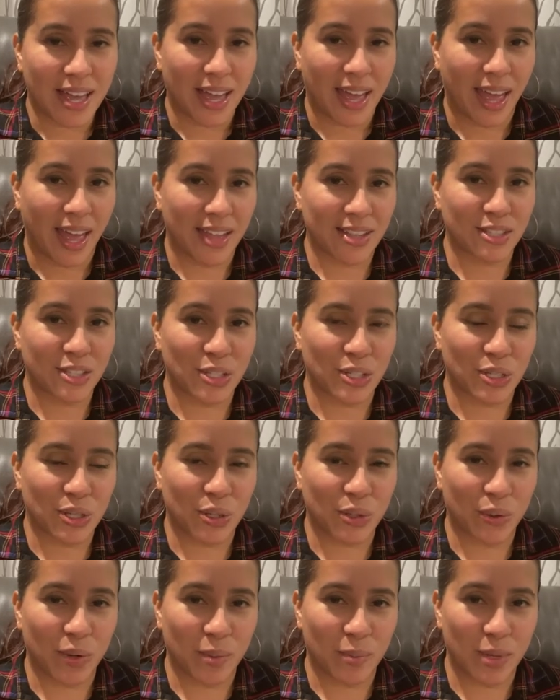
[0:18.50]
And
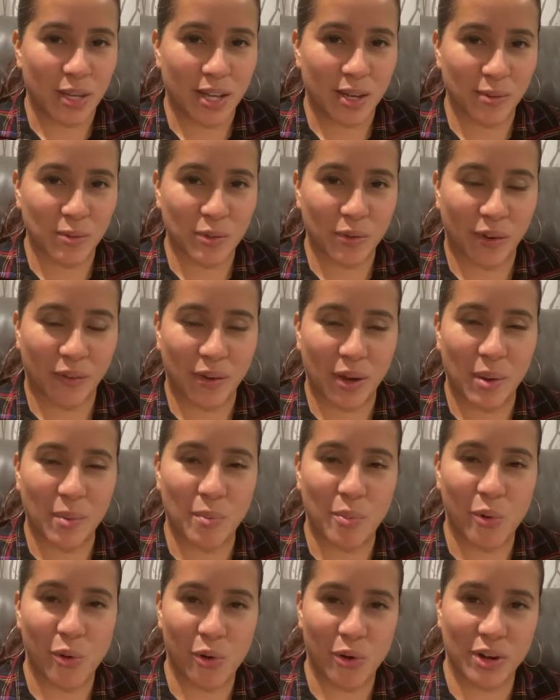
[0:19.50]
so it becomes very
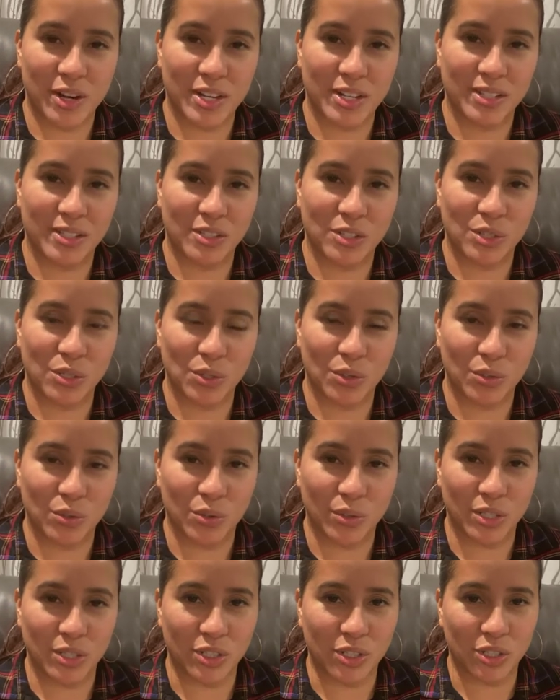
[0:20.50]
important to
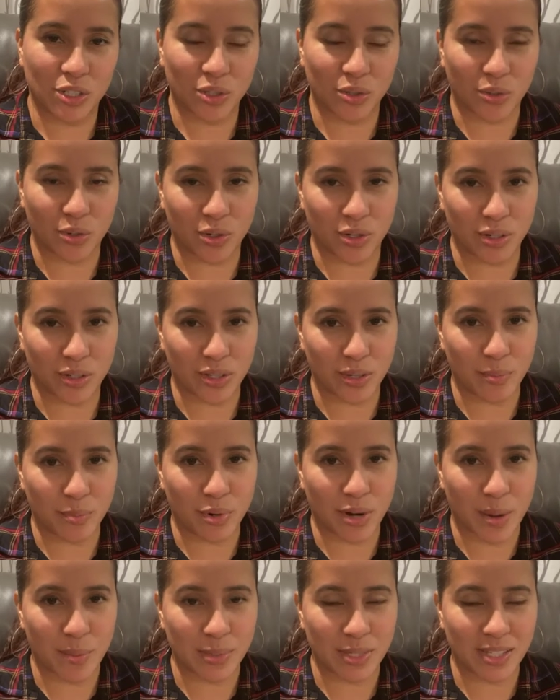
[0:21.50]
ensure the
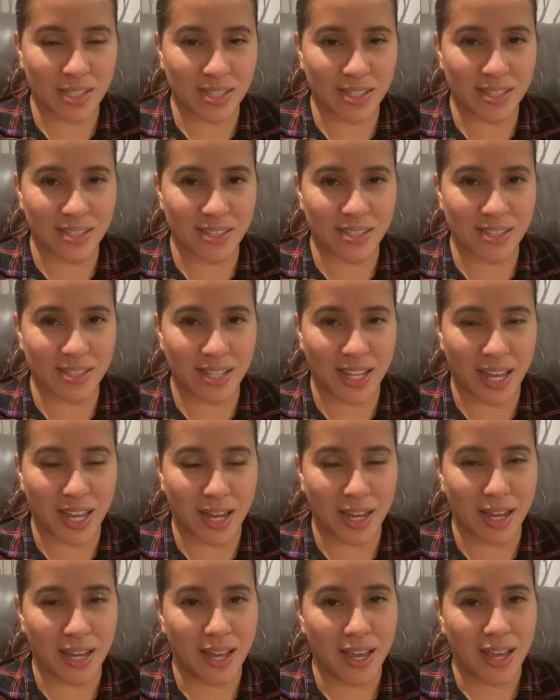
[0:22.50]
premises
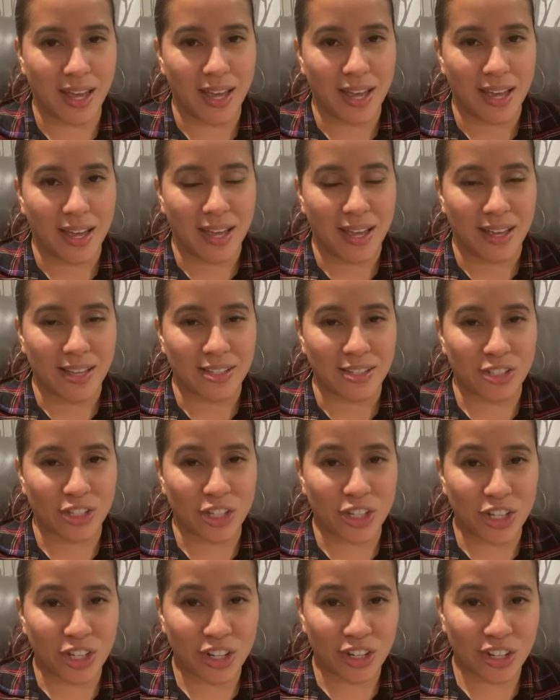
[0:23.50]
stay
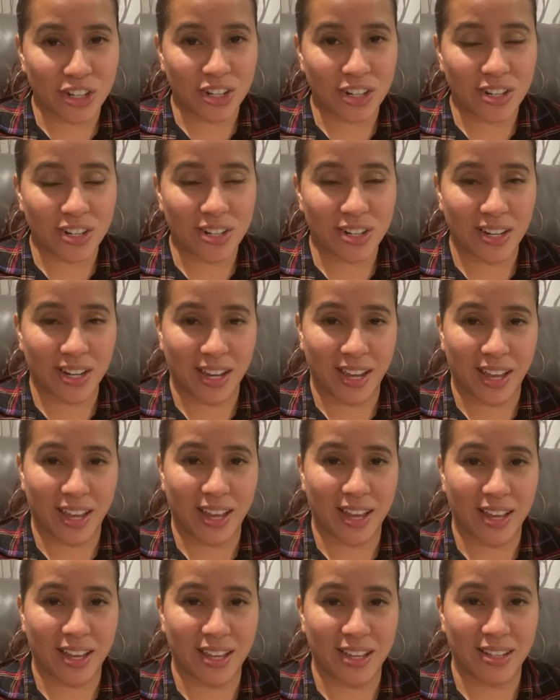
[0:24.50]
secure
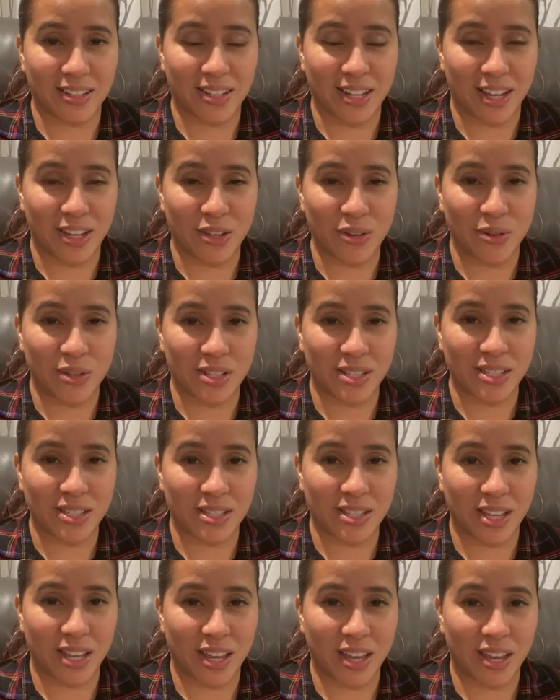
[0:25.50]
and that you can
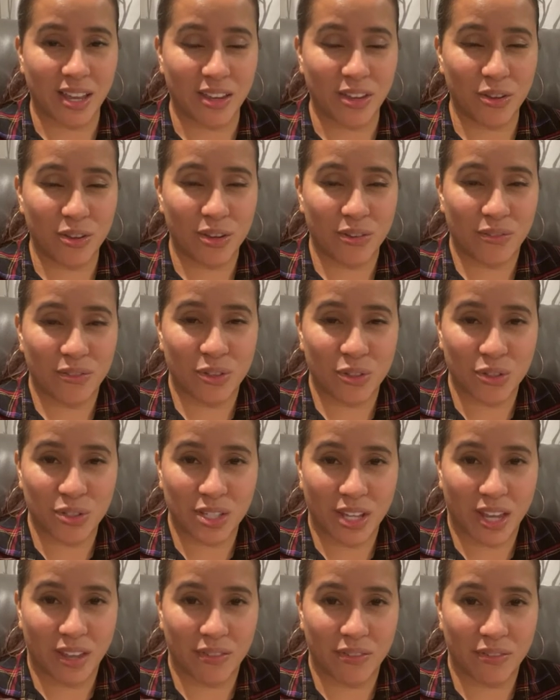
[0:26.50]
feel
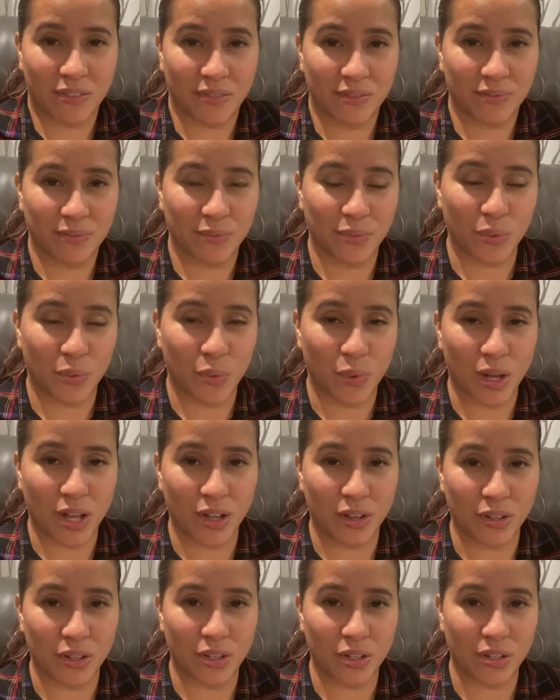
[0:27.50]
safe
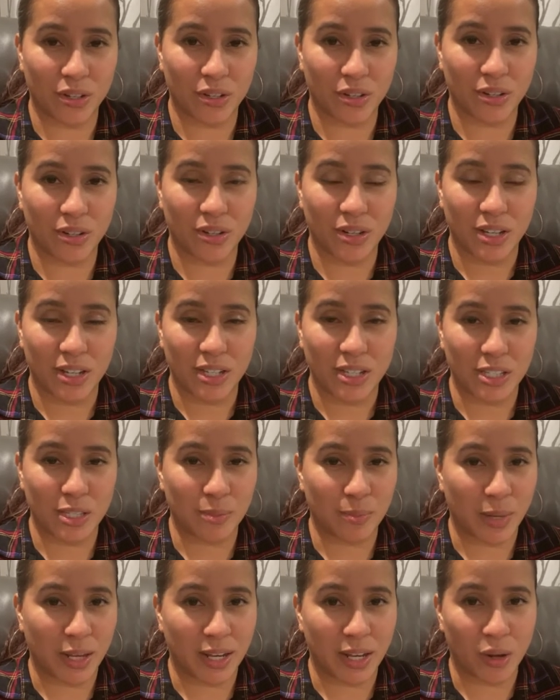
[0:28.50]
while you're
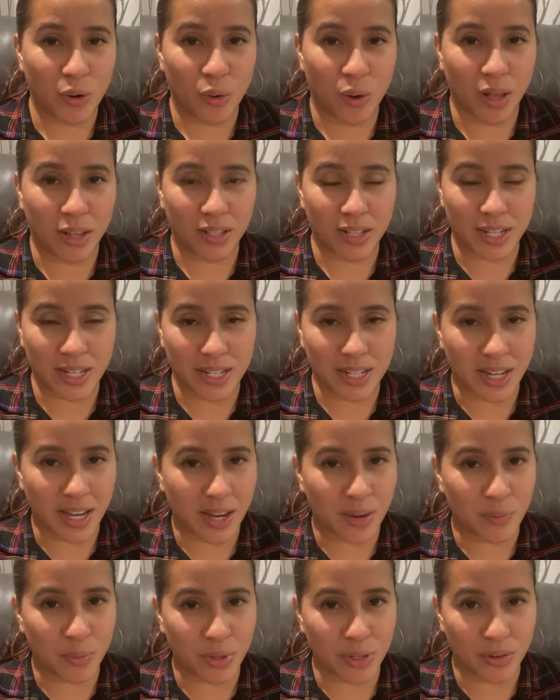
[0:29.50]
spending quality
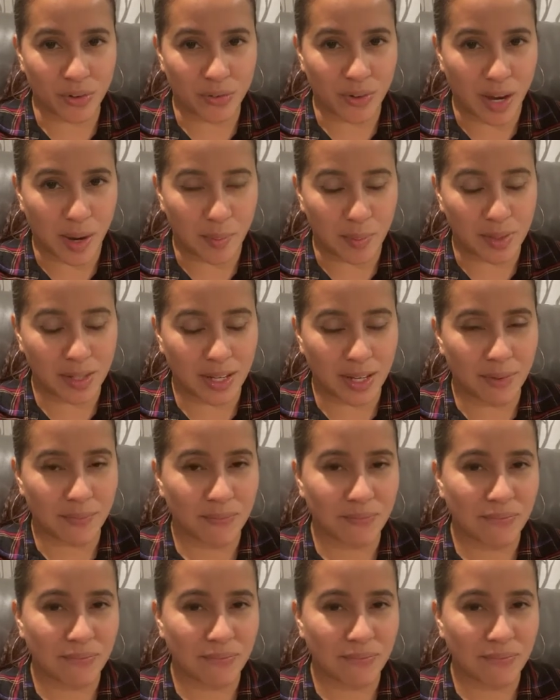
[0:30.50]
time with your family.